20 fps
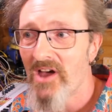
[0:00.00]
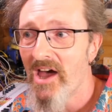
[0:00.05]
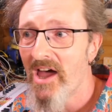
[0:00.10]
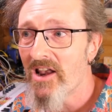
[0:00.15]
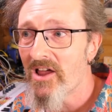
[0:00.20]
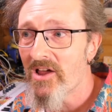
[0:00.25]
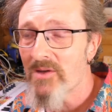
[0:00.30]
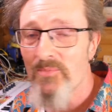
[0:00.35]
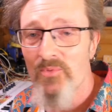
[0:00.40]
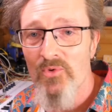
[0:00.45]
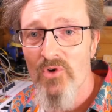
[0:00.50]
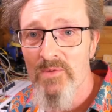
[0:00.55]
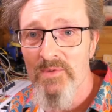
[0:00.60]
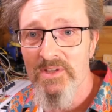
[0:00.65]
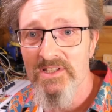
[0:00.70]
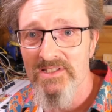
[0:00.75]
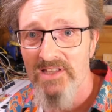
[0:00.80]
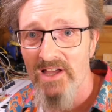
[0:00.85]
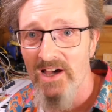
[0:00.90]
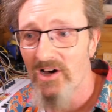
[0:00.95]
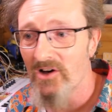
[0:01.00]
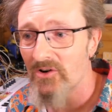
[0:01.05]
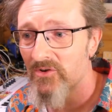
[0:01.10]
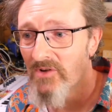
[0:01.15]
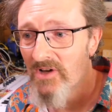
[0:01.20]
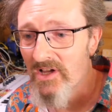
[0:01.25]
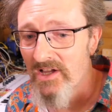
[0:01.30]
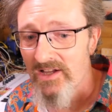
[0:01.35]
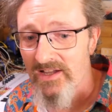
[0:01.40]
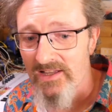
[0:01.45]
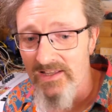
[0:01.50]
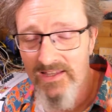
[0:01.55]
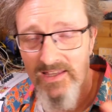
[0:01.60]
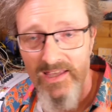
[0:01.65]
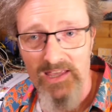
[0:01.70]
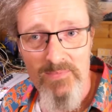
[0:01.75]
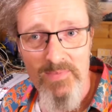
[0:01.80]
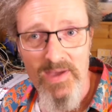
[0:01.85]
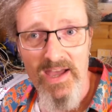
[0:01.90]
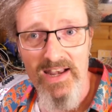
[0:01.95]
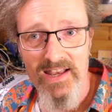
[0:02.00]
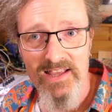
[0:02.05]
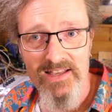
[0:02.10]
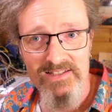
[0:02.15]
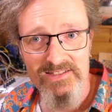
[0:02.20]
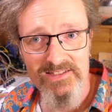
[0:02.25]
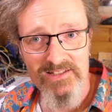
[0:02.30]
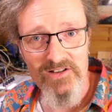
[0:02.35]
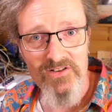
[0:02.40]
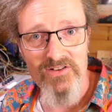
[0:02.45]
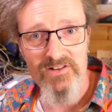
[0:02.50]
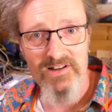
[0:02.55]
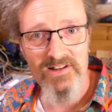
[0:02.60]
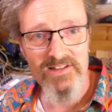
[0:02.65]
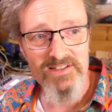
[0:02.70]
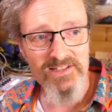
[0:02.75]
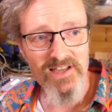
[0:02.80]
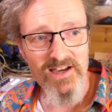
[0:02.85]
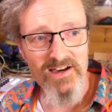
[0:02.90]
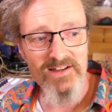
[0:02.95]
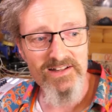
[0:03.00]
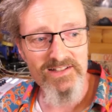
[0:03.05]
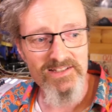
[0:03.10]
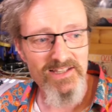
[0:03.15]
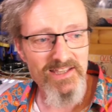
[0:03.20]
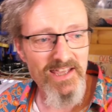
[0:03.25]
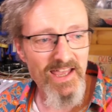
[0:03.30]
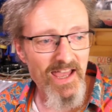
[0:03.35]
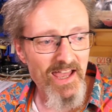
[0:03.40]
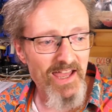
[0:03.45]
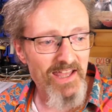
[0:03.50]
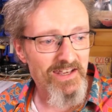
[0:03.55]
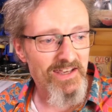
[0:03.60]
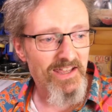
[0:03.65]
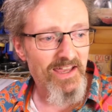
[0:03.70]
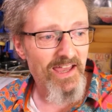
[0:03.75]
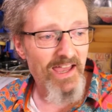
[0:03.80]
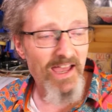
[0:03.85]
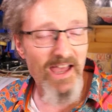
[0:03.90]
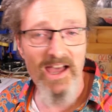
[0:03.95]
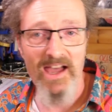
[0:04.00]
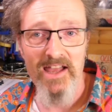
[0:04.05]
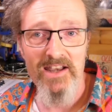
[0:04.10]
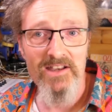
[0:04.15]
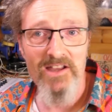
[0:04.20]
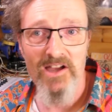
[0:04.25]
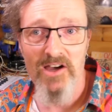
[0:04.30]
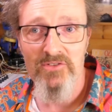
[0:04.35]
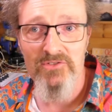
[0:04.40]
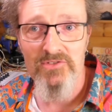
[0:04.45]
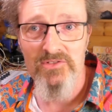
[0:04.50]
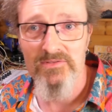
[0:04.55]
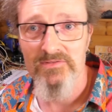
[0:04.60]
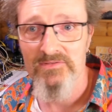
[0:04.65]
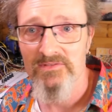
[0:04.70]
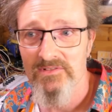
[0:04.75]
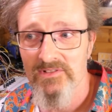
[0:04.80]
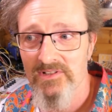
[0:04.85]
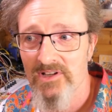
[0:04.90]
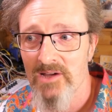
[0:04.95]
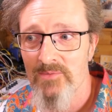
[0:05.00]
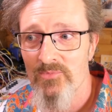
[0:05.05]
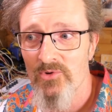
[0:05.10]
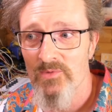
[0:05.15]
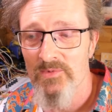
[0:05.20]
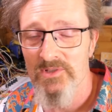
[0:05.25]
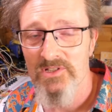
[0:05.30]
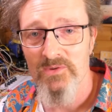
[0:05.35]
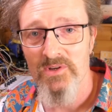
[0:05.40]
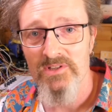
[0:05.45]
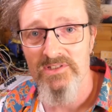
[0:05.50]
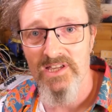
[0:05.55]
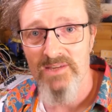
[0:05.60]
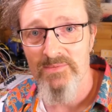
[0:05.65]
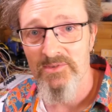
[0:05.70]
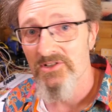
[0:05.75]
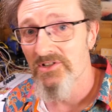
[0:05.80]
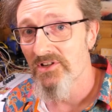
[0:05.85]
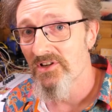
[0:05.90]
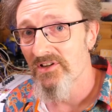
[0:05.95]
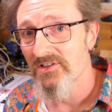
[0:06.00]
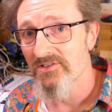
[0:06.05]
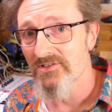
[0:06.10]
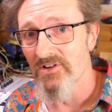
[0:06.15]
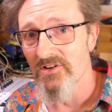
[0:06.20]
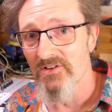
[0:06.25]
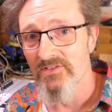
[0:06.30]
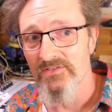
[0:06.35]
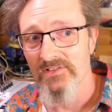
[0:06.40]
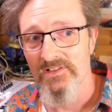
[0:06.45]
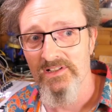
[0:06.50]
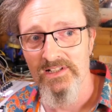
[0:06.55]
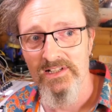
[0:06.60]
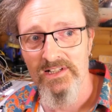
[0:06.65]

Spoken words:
And I promise that I'll keep at it as long and as hard as I can, and I promise I won't take my shirt off.